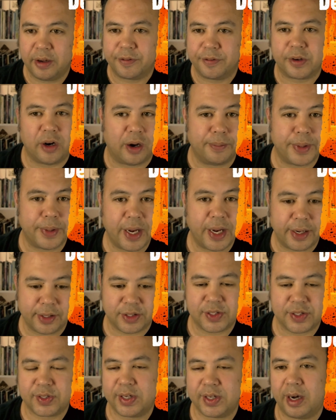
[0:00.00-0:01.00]
combat
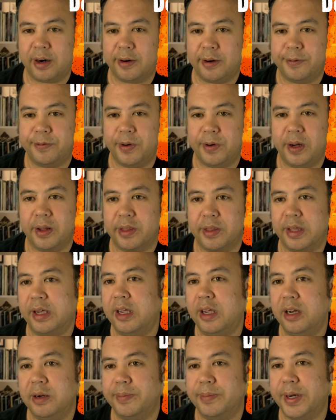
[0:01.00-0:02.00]
itself,
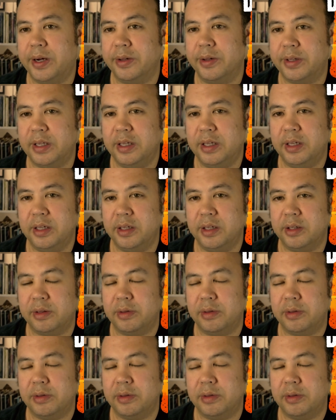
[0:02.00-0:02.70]
thinking about the